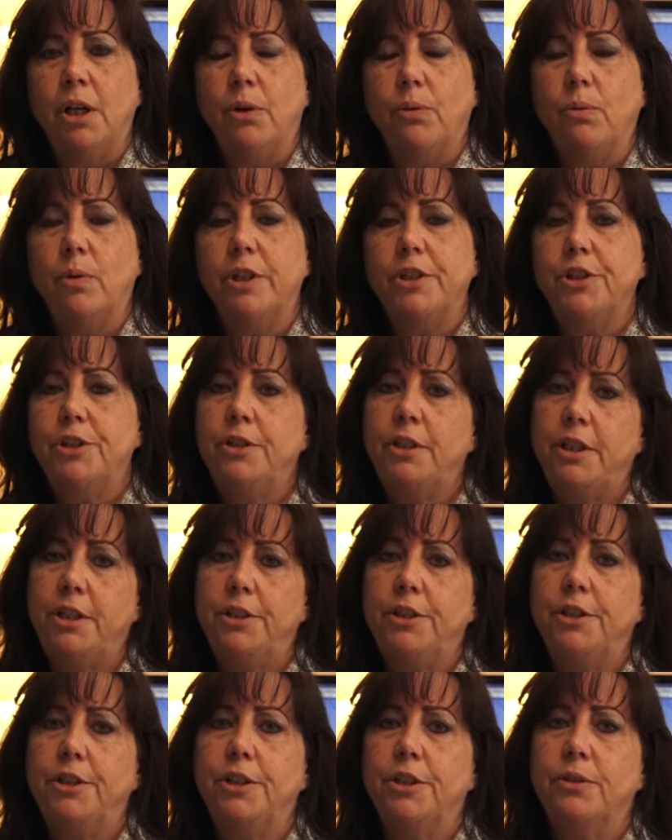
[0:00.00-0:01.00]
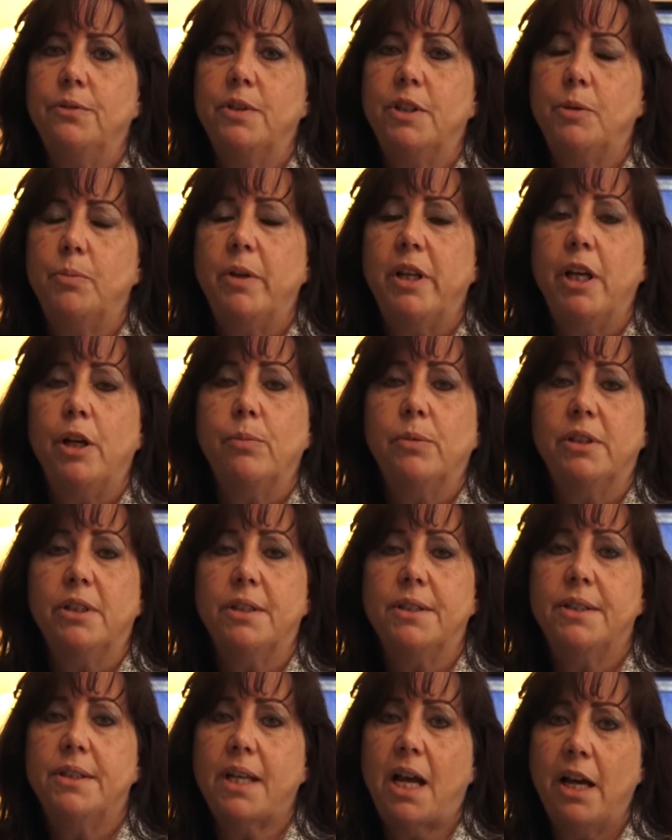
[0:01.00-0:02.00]
What you need to do is be able to
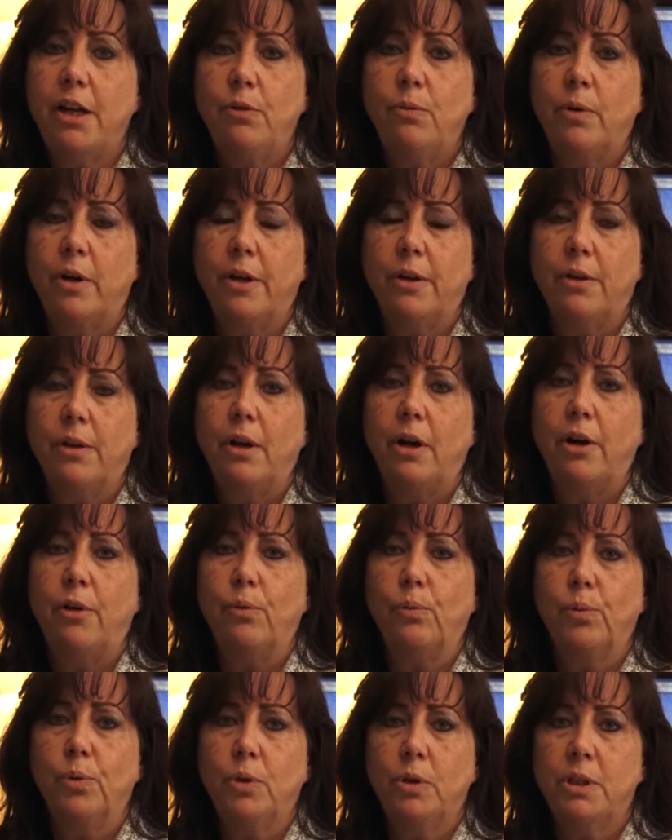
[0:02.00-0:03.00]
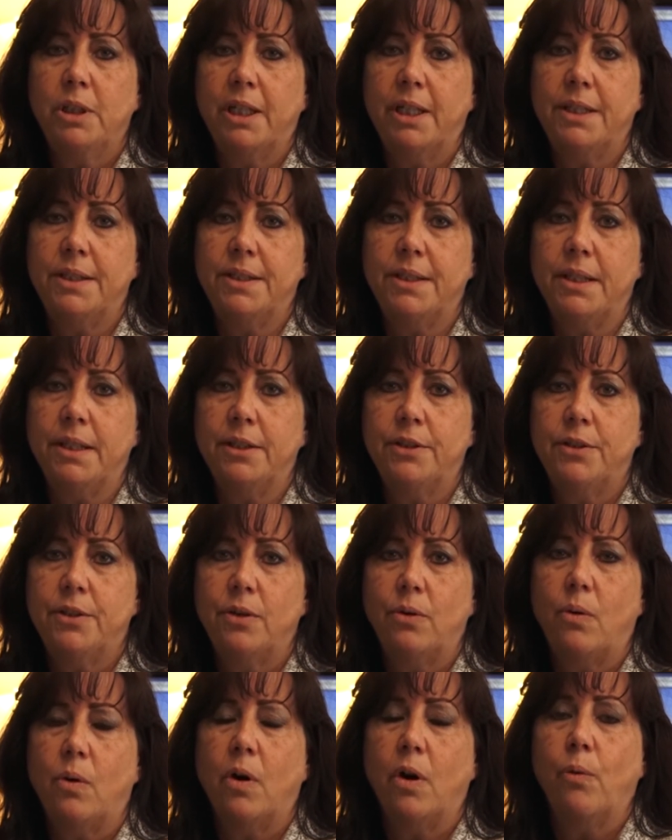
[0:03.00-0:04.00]
cite where a rule exists
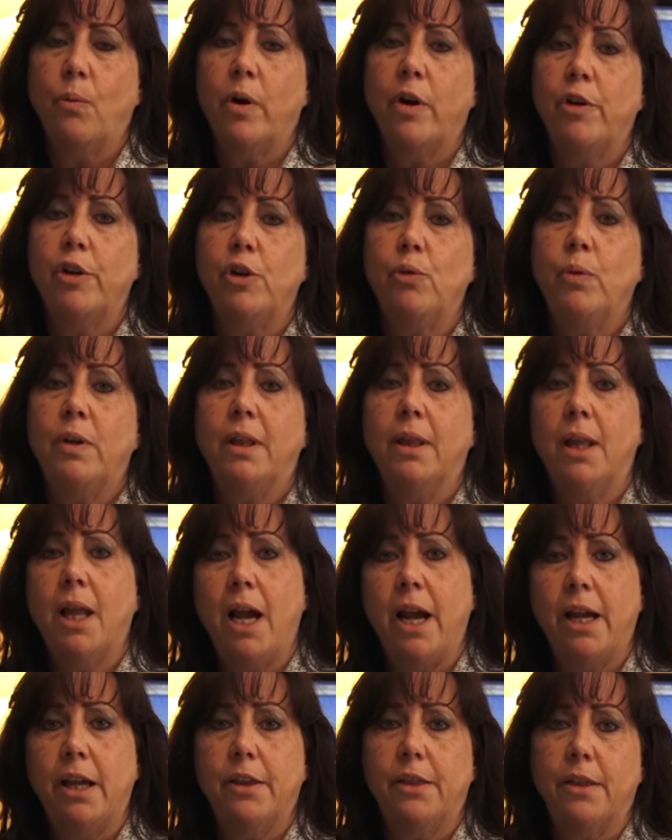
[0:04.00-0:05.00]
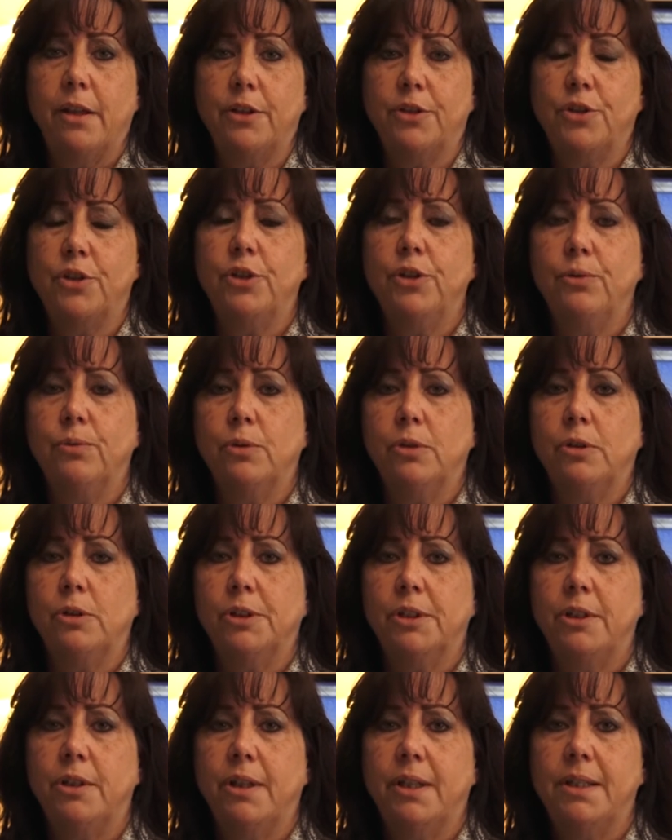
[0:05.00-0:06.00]
or where you would like this new rule
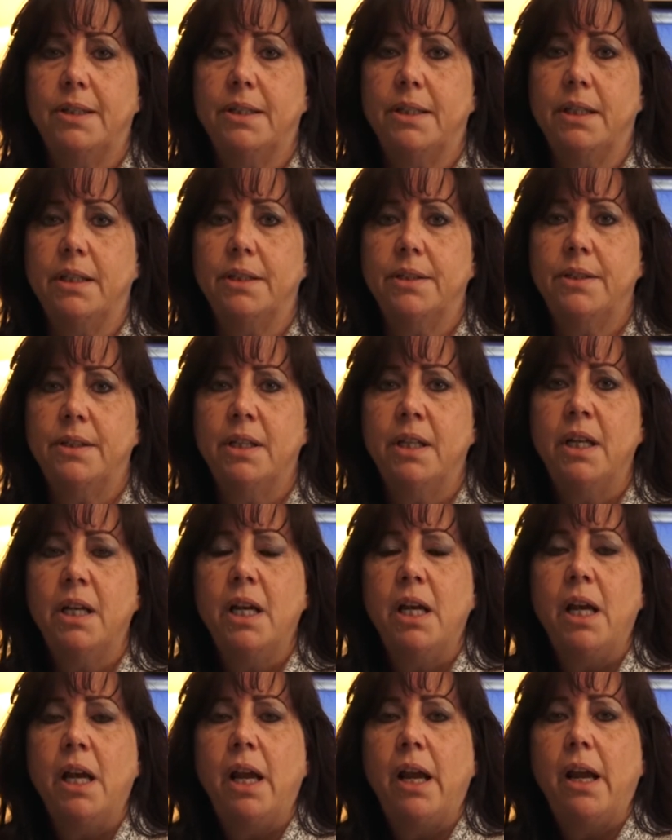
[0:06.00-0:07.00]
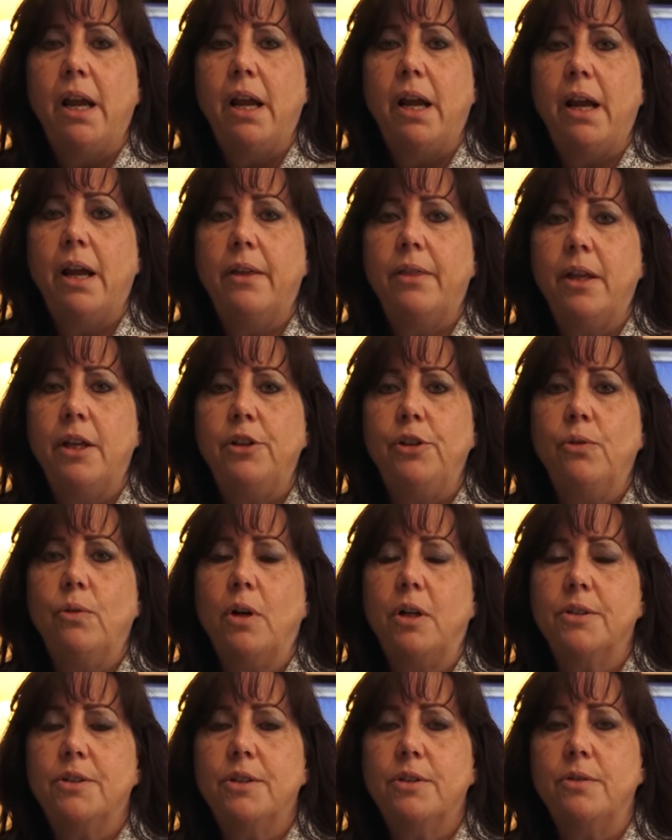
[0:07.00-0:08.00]
to exist. And then you
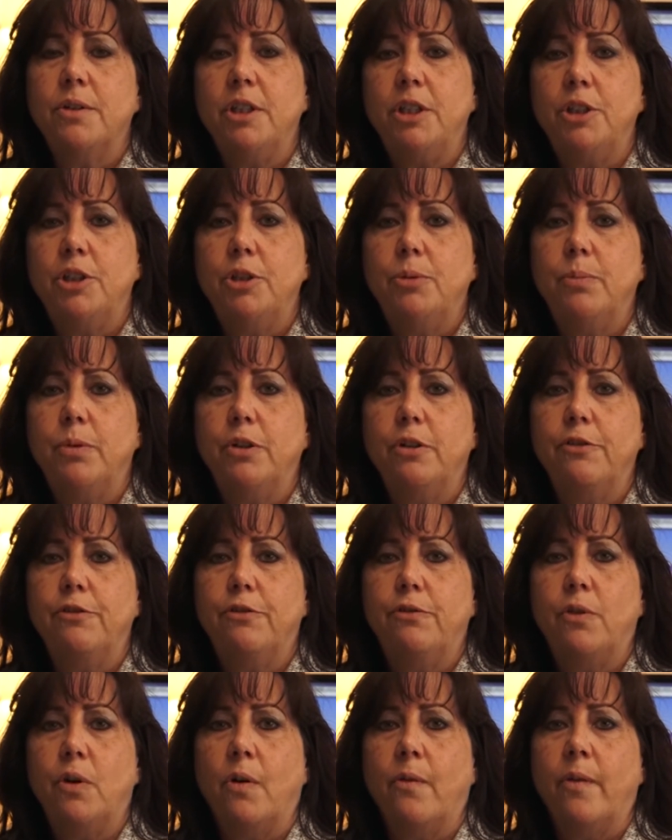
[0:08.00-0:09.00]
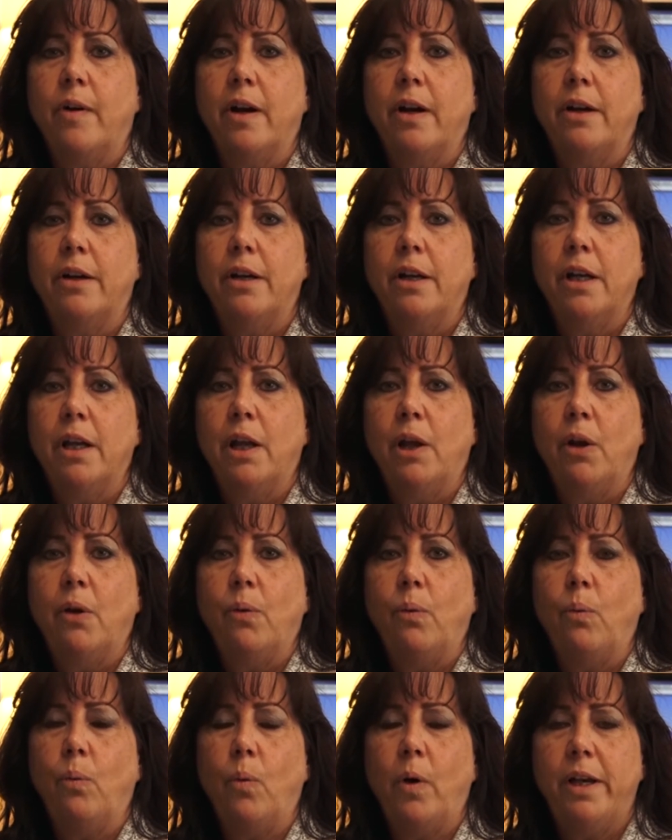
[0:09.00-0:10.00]
also need to put forward
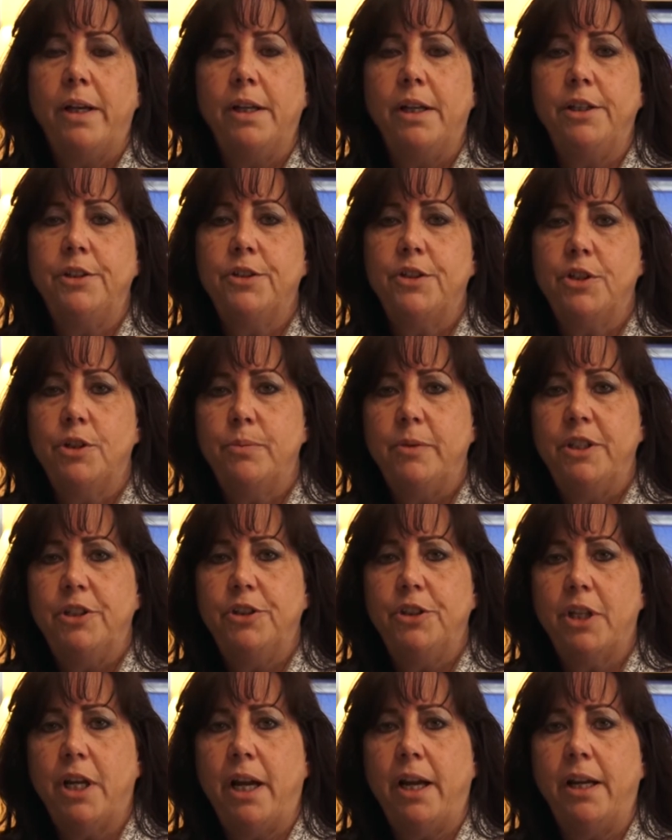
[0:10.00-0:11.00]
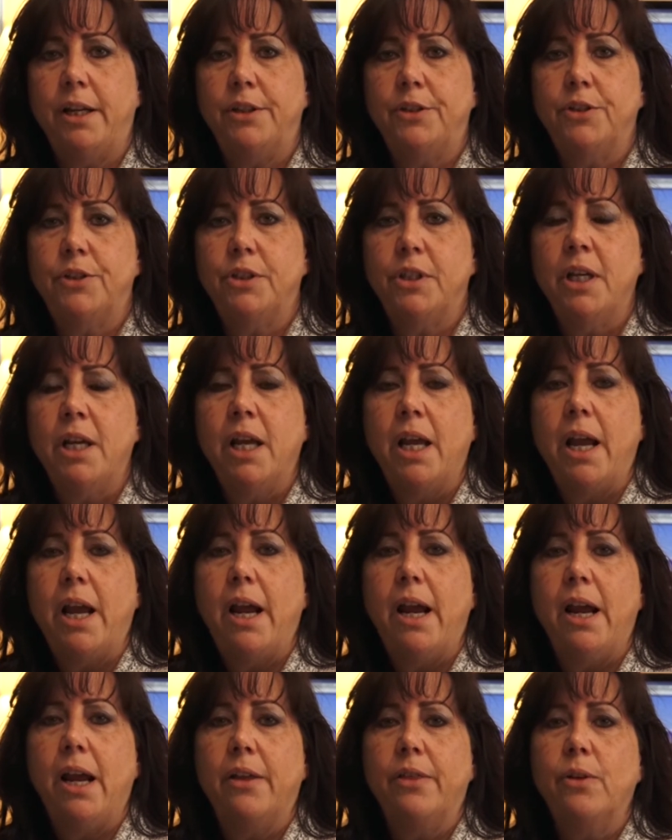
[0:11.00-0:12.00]
what needs to be changed
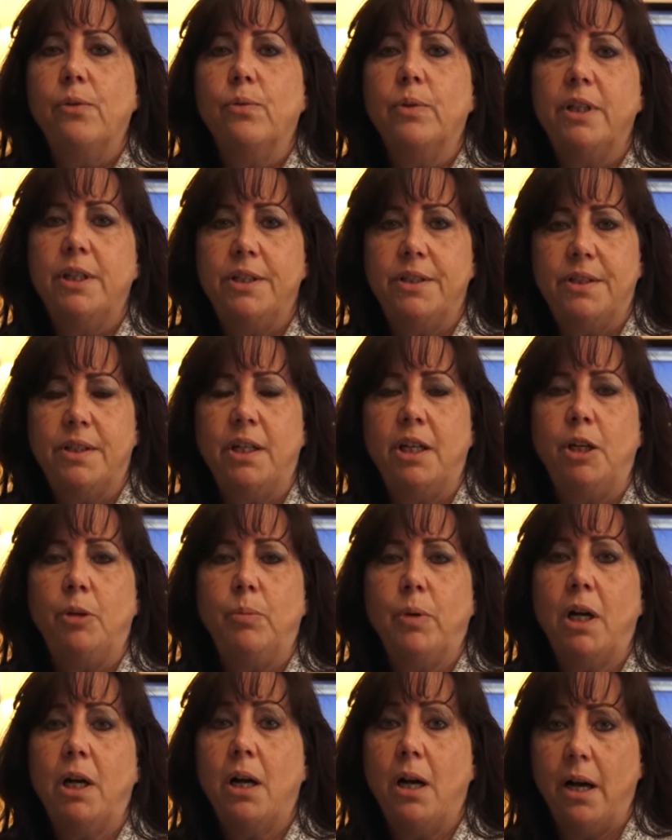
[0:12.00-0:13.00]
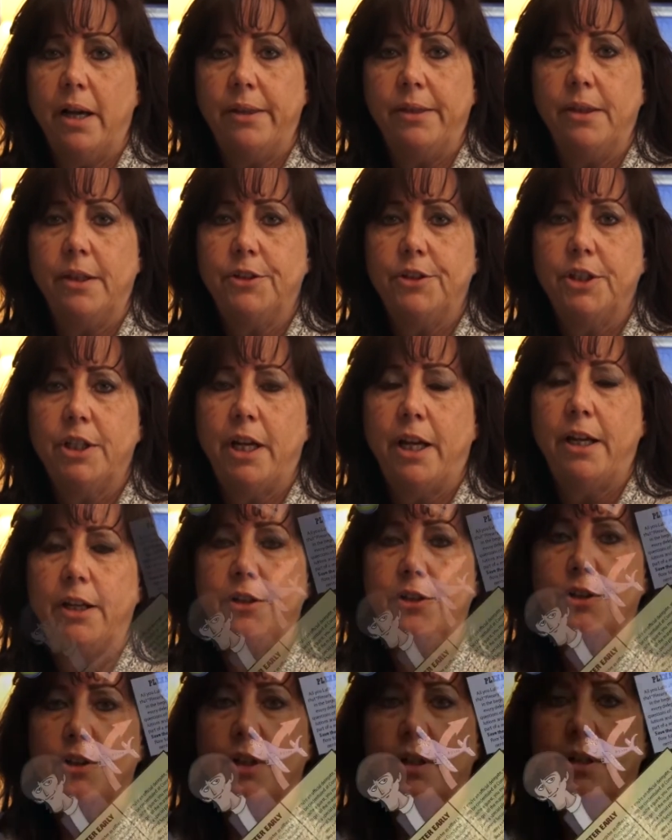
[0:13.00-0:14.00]
and the reasoning behind the
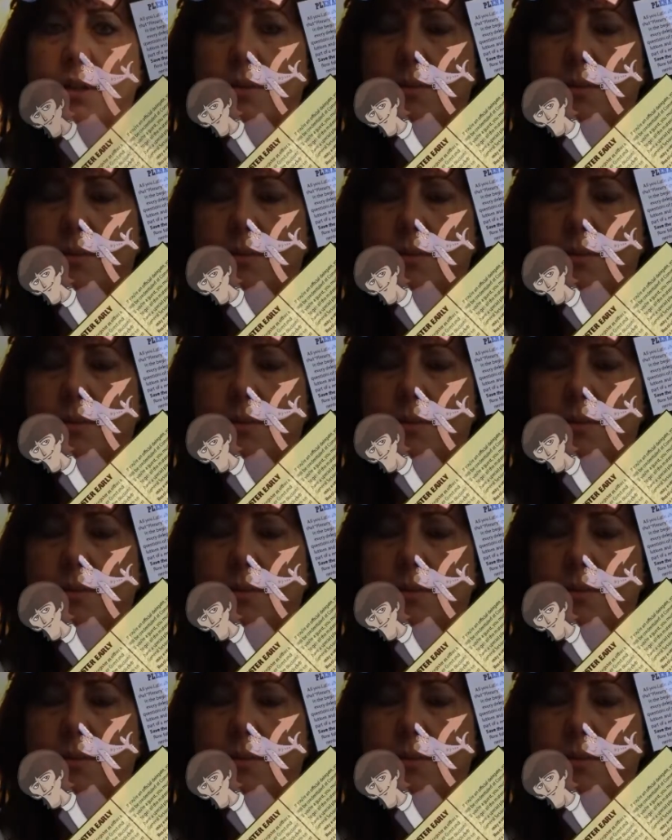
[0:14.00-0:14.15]
change.